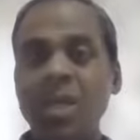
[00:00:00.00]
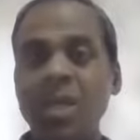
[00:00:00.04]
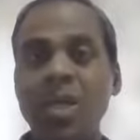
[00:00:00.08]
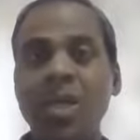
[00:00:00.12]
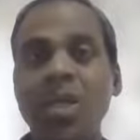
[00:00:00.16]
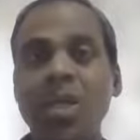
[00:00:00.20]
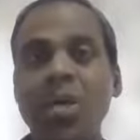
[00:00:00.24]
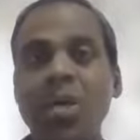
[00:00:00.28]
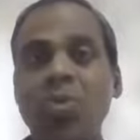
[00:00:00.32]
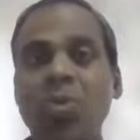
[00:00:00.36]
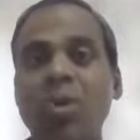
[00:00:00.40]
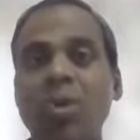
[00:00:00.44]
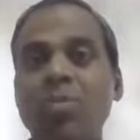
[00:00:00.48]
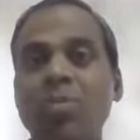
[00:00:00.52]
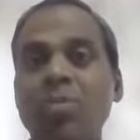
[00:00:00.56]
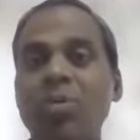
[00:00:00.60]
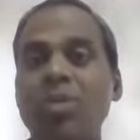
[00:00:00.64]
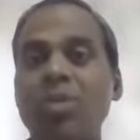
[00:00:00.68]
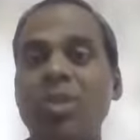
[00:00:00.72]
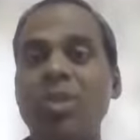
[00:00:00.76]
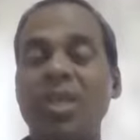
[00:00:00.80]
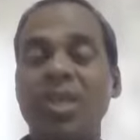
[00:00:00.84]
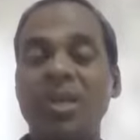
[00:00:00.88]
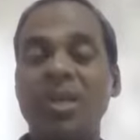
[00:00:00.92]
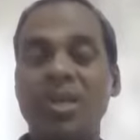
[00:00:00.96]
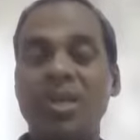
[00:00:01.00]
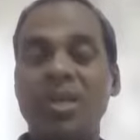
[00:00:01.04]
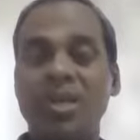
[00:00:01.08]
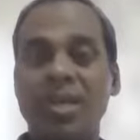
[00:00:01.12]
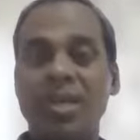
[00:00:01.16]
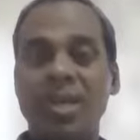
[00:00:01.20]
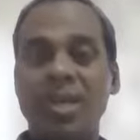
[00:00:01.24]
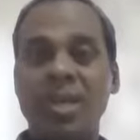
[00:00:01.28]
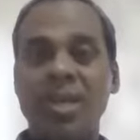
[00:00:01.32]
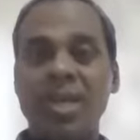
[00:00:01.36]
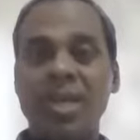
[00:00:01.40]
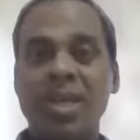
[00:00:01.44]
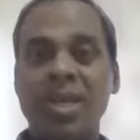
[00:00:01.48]
Now, one more thing.
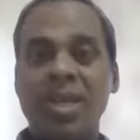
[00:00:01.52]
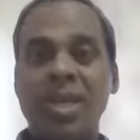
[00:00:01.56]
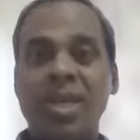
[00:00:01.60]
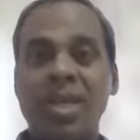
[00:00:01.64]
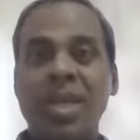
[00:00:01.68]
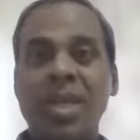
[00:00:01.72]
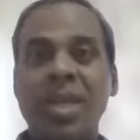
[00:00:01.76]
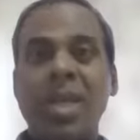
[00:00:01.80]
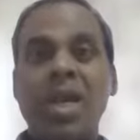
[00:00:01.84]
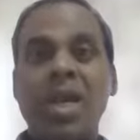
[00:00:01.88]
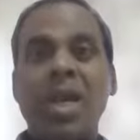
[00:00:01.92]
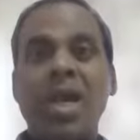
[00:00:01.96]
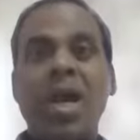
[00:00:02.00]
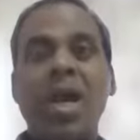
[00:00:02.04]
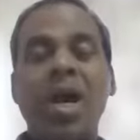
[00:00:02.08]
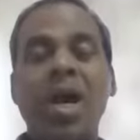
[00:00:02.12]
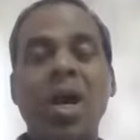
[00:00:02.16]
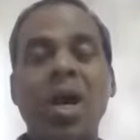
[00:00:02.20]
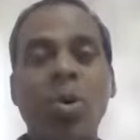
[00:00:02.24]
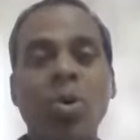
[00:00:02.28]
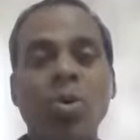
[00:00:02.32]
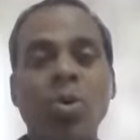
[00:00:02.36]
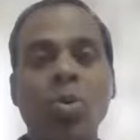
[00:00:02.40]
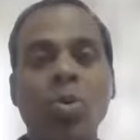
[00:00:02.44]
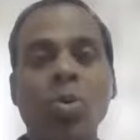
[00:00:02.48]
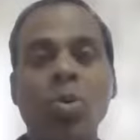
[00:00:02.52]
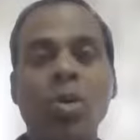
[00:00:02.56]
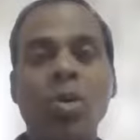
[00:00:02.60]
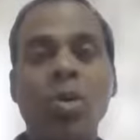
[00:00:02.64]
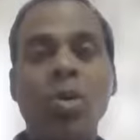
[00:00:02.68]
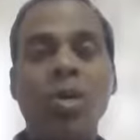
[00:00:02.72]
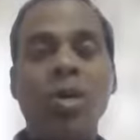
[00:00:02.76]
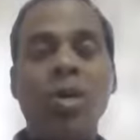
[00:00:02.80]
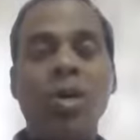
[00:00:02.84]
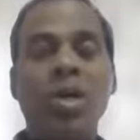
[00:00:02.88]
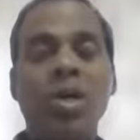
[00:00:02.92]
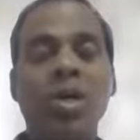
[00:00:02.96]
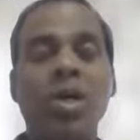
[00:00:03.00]
How
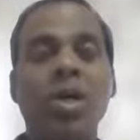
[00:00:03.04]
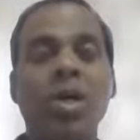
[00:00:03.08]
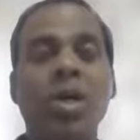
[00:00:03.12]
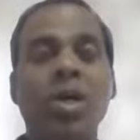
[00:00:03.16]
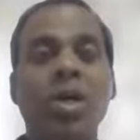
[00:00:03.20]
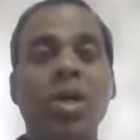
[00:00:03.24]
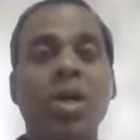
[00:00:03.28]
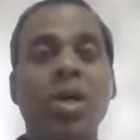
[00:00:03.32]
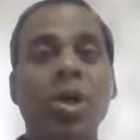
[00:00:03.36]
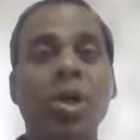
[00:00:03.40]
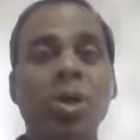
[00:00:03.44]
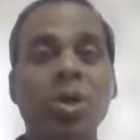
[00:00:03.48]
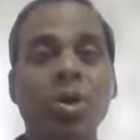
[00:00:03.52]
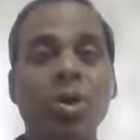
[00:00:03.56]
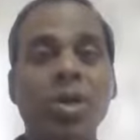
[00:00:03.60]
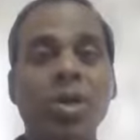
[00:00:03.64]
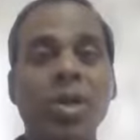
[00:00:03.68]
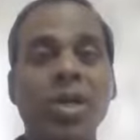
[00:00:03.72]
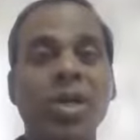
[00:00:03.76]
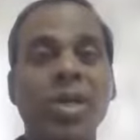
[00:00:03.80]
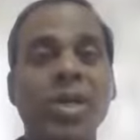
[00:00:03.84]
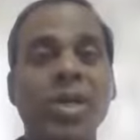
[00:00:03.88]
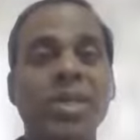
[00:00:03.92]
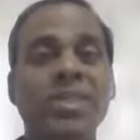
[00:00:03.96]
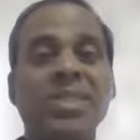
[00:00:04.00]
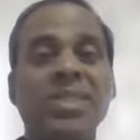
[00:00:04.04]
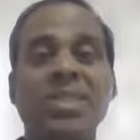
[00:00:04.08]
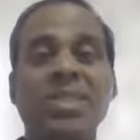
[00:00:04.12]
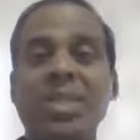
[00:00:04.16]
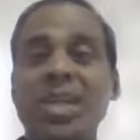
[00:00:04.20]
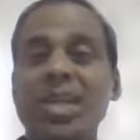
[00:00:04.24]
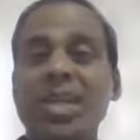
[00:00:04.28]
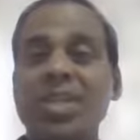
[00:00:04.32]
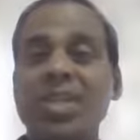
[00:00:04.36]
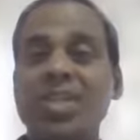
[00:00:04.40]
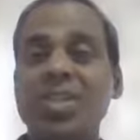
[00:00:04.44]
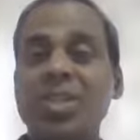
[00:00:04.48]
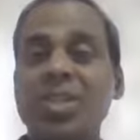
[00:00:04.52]
good is the
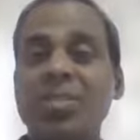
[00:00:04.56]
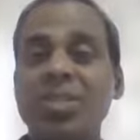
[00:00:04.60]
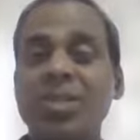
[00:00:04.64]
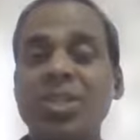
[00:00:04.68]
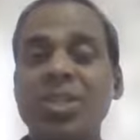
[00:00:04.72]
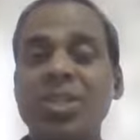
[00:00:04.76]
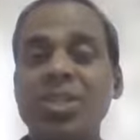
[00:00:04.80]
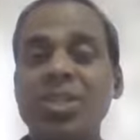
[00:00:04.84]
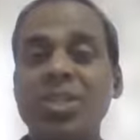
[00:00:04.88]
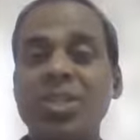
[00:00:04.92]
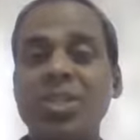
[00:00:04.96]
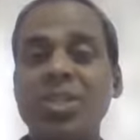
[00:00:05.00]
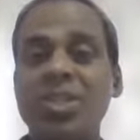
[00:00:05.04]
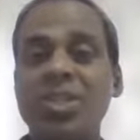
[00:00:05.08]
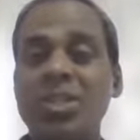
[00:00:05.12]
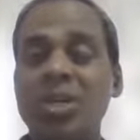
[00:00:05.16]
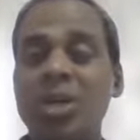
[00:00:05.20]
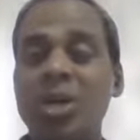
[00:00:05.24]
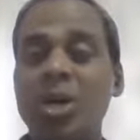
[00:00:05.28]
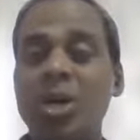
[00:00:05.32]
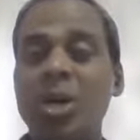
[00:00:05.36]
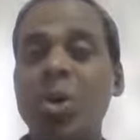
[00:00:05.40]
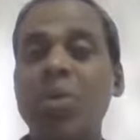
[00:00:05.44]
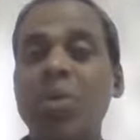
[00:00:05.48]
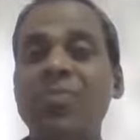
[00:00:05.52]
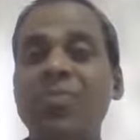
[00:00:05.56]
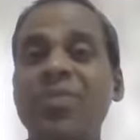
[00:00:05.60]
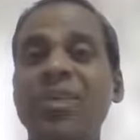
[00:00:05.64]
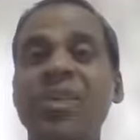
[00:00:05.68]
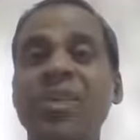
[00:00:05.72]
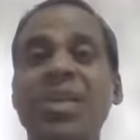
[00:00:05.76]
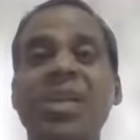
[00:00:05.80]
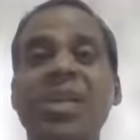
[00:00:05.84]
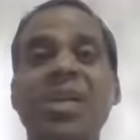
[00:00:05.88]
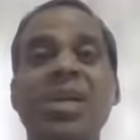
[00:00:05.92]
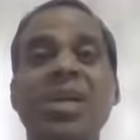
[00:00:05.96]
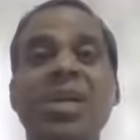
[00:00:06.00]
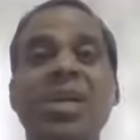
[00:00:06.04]
estimation of the
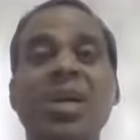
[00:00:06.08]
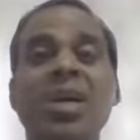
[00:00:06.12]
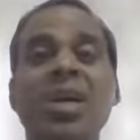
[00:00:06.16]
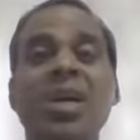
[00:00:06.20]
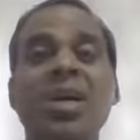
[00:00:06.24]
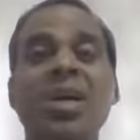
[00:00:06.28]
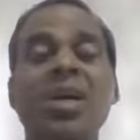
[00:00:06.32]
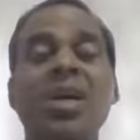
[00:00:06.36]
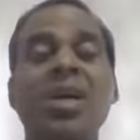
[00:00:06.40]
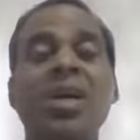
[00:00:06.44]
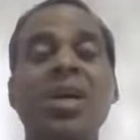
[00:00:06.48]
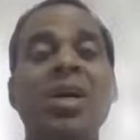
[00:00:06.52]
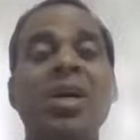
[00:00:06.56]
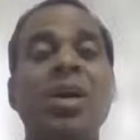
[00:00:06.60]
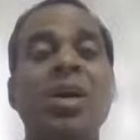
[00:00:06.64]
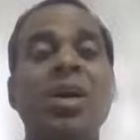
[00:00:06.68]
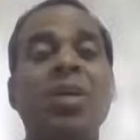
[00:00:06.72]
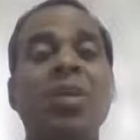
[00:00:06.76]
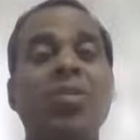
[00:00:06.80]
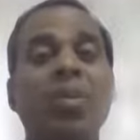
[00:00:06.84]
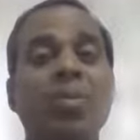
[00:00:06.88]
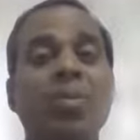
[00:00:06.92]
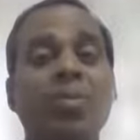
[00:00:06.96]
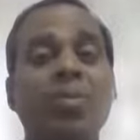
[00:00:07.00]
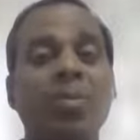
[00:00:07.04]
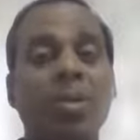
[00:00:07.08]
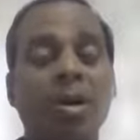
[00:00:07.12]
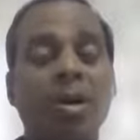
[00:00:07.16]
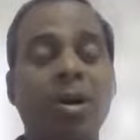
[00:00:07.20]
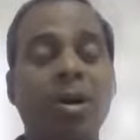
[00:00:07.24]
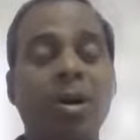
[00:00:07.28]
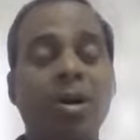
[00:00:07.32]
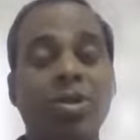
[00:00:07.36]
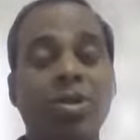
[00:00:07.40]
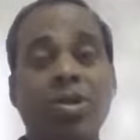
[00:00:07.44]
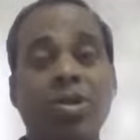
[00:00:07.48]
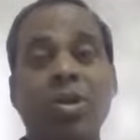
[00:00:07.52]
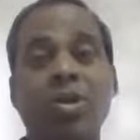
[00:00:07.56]
data of the
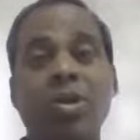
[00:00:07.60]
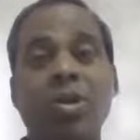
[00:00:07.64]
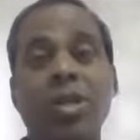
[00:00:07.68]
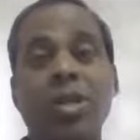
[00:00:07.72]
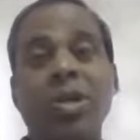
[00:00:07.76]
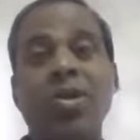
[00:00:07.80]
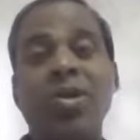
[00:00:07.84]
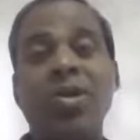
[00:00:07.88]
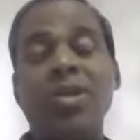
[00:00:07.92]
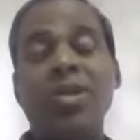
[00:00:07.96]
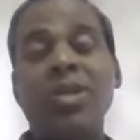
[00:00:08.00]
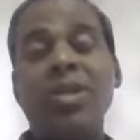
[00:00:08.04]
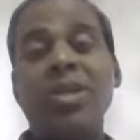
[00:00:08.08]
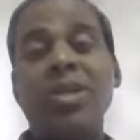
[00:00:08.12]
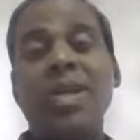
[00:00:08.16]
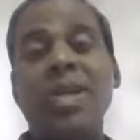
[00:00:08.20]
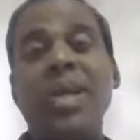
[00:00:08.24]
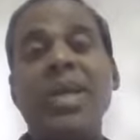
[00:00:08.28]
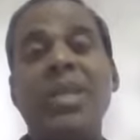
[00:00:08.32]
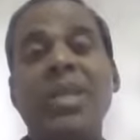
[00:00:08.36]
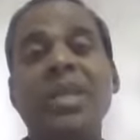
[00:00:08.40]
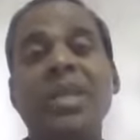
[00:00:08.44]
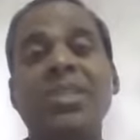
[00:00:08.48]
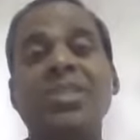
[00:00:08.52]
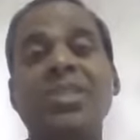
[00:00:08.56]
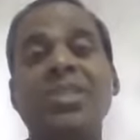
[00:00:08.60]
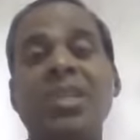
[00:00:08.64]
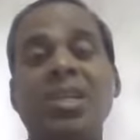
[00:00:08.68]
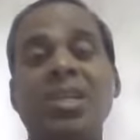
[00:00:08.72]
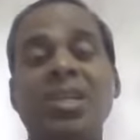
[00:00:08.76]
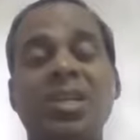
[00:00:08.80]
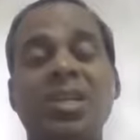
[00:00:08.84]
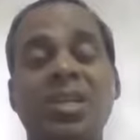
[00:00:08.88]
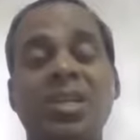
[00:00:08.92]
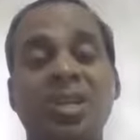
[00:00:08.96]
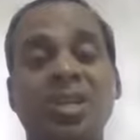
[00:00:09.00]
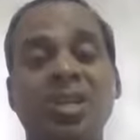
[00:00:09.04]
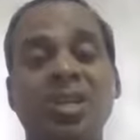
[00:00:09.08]
or the characteristic
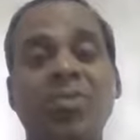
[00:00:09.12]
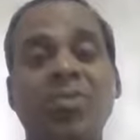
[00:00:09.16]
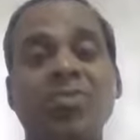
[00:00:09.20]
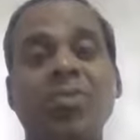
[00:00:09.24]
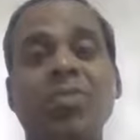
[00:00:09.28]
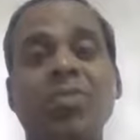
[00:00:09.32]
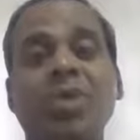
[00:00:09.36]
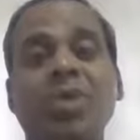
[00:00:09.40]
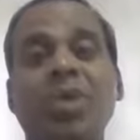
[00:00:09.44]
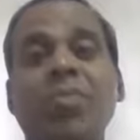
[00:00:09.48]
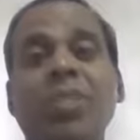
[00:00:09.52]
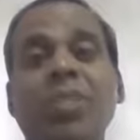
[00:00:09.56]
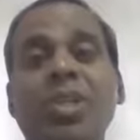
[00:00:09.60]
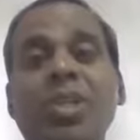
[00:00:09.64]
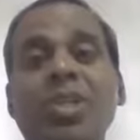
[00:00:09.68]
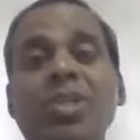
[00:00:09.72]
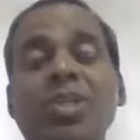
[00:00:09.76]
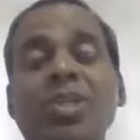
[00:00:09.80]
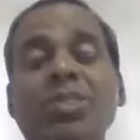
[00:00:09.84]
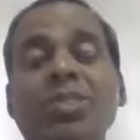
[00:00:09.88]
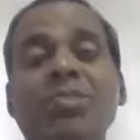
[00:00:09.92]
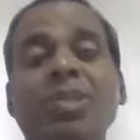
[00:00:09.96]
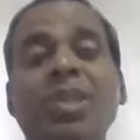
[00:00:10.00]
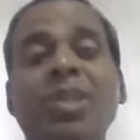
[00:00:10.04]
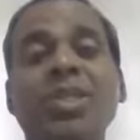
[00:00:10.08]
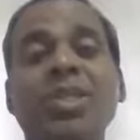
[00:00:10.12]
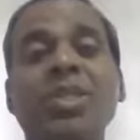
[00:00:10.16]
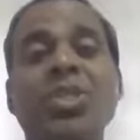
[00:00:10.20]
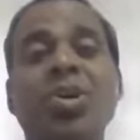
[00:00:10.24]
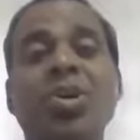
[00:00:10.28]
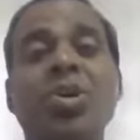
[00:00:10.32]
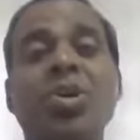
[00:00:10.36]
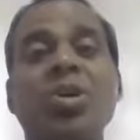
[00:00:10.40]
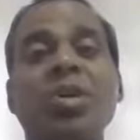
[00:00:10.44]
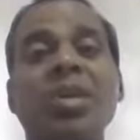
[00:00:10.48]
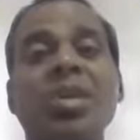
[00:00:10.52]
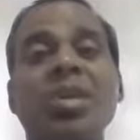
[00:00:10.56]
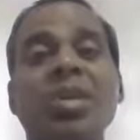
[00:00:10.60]
of a population based
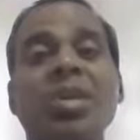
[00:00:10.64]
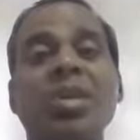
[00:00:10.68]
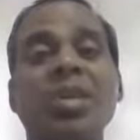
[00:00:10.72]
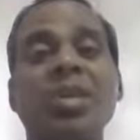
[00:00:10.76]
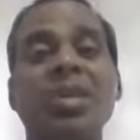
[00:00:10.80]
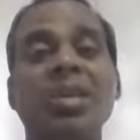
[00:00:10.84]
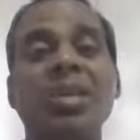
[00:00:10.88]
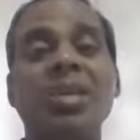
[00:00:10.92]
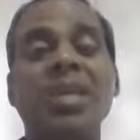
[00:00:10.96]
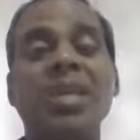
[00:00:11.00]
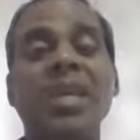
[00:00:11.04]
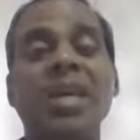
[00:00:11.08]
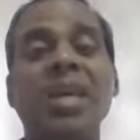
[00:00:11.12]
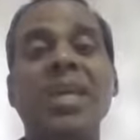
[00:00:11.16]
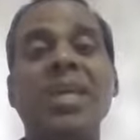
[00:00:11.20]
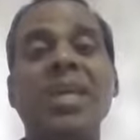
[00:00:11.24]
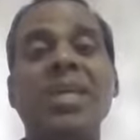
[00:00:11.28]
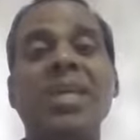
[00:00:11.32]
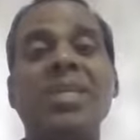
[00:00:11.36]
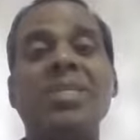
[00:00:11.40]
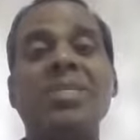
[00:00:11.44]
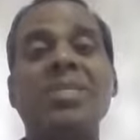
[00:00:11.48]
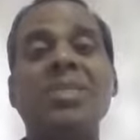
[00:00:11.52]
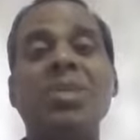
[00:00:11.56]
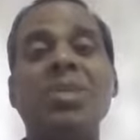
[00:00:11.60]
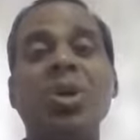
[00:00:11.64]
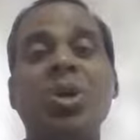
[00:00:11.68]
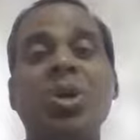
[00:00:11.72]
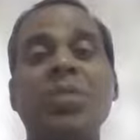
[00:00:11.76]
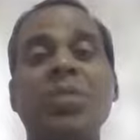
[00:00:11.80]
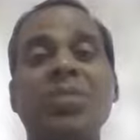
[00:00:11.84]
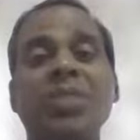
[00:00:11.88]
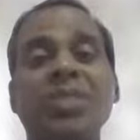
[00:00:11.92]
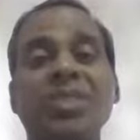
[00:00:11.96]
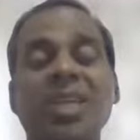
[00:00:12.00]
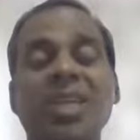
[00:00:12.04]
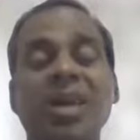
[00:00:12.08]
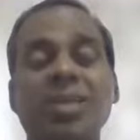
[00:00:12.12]
on the analysis of
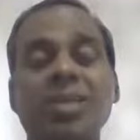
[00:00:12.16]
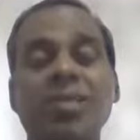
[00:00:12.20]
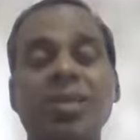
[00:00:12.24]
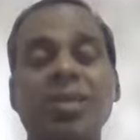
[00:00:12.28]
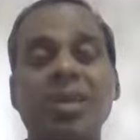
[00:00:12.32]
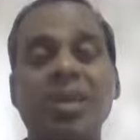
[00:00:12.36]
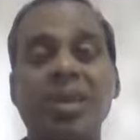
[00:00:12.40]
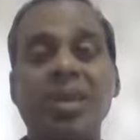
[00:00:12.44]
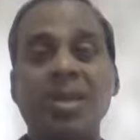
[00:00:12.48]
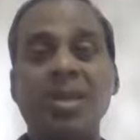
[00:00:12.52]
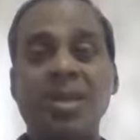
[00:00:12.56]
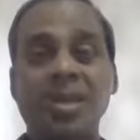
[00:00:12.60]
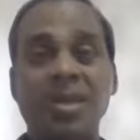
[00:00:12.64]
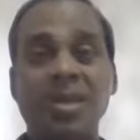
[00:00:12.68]
a sample